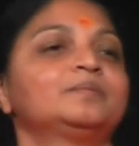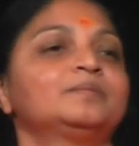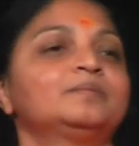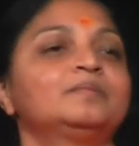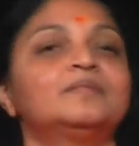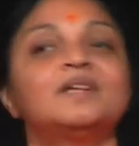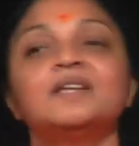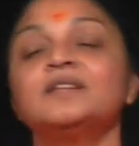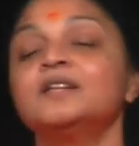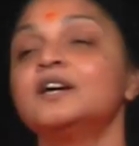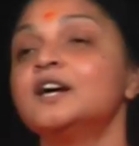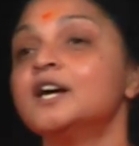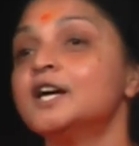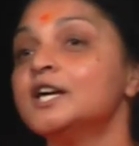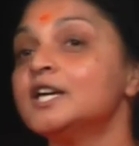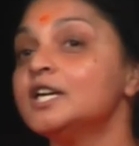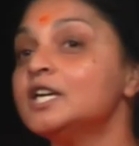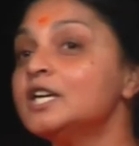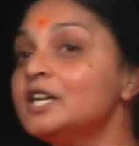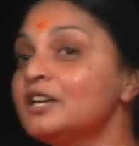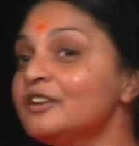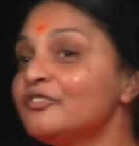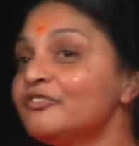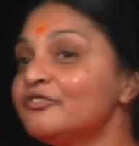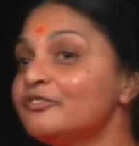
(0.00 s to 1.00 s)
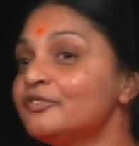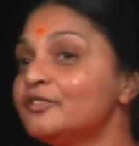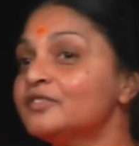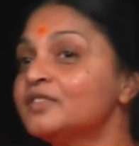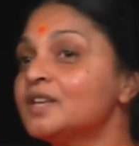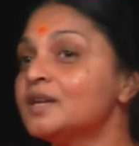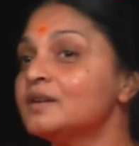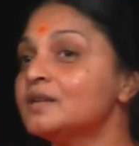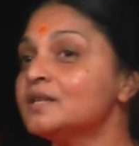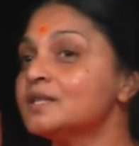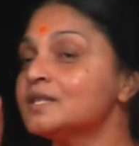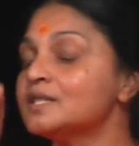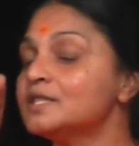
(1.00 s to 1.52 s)
Then, if
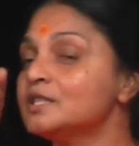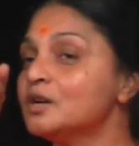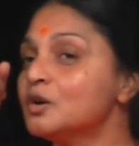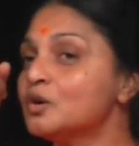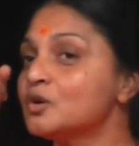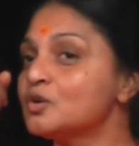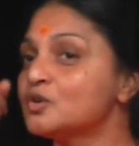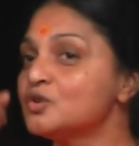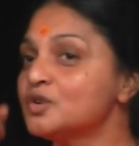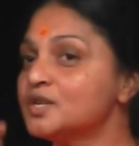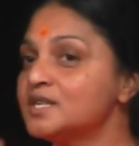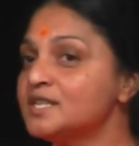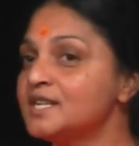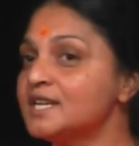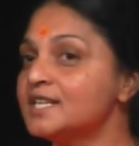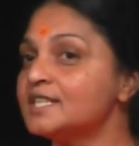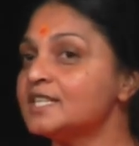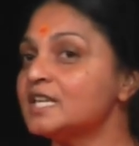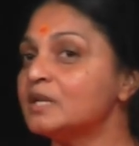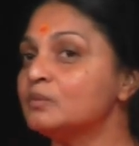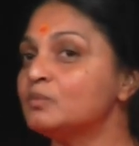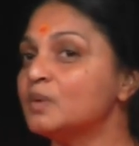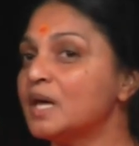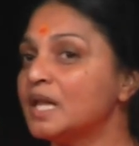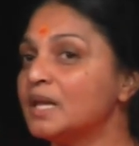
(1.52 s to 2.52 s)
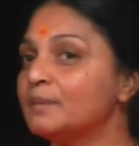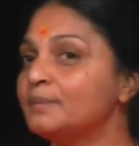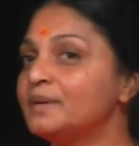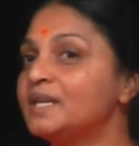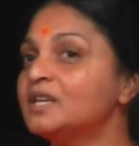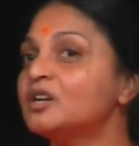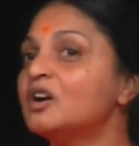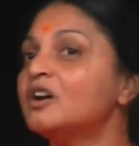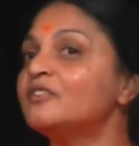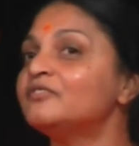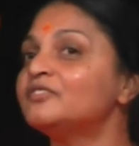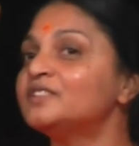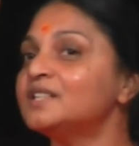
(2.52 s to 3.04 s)
there is no goodness and well being
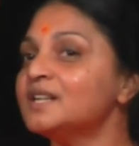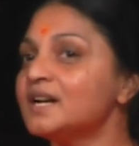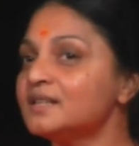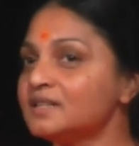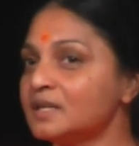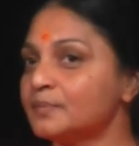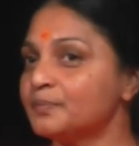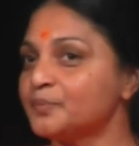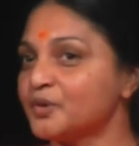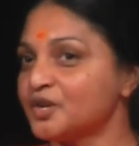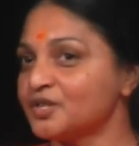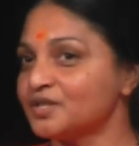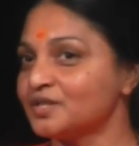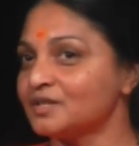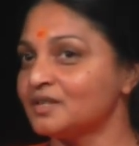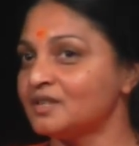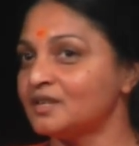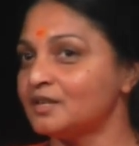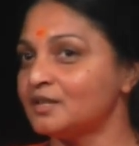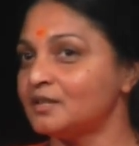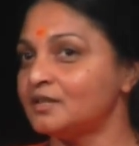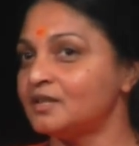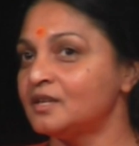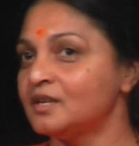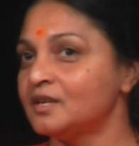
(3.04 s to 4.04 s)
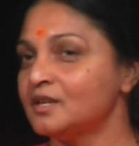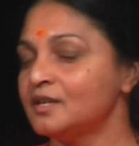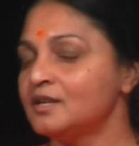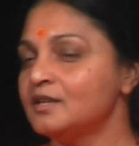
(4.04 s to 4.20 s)
of the other person,